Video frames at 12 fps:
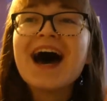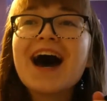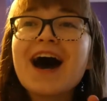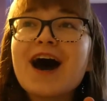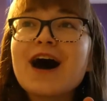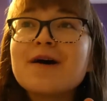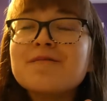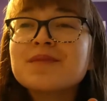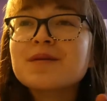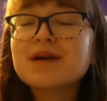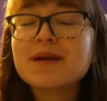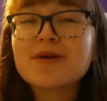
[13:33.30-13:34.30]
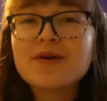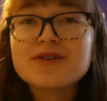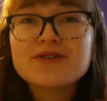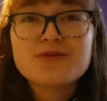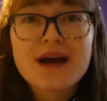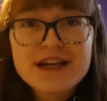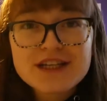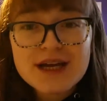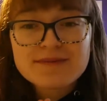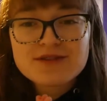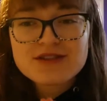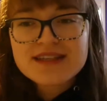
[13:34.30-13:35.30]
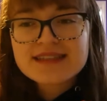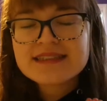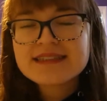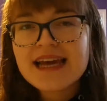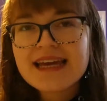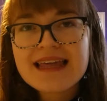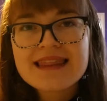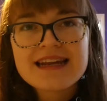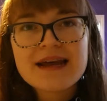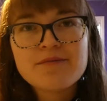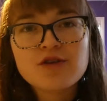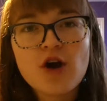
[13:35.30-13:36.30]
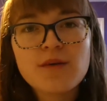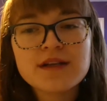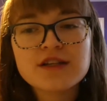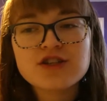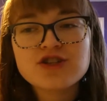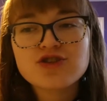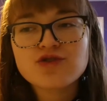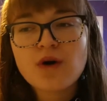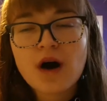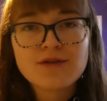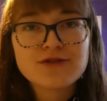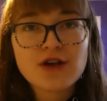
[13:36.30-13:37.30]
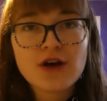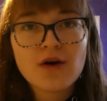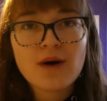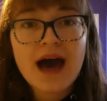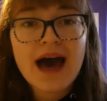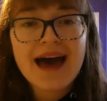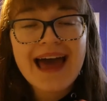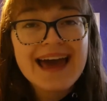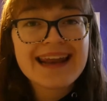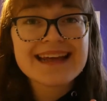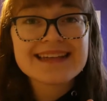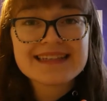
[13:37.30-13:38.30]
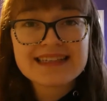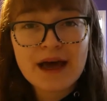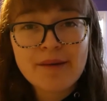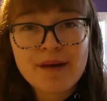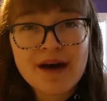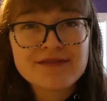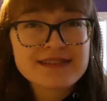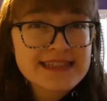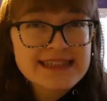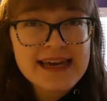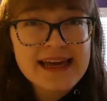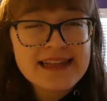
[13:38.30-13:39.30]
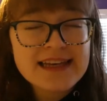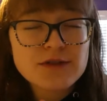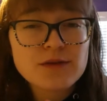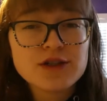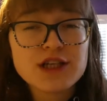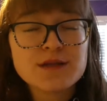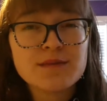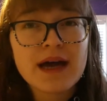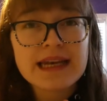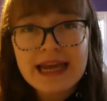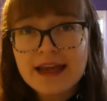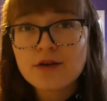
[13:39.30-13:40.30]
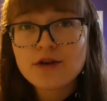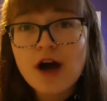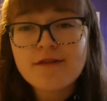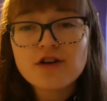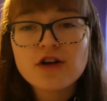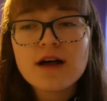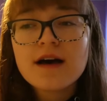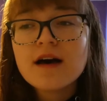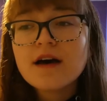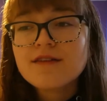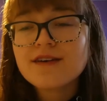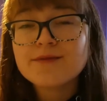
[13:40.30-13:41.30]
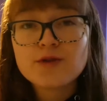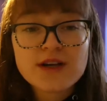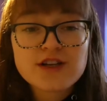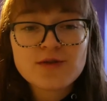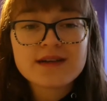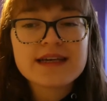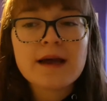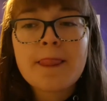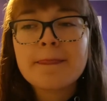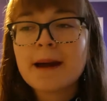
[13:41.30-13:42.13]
But I'm going to write chapter 6 today, and then I'm going to also edit some of TKLS, which is my nano novel from 2020.